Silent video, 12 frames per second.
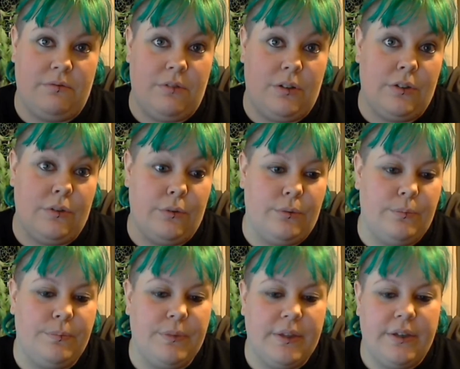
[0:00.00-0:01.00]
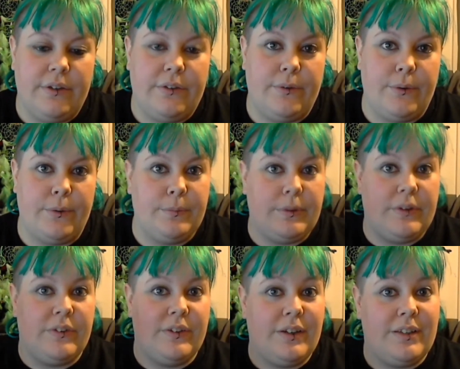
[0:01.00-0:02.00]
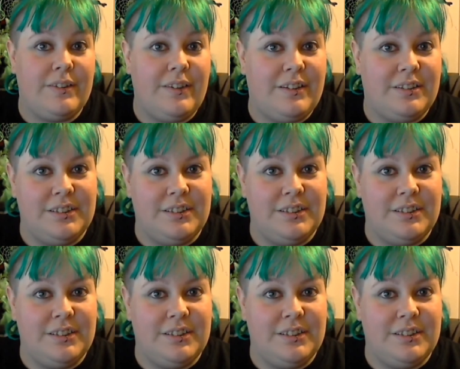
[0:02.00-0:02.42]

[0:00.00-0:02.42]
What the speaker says: very soon. So, I'll see you guys later.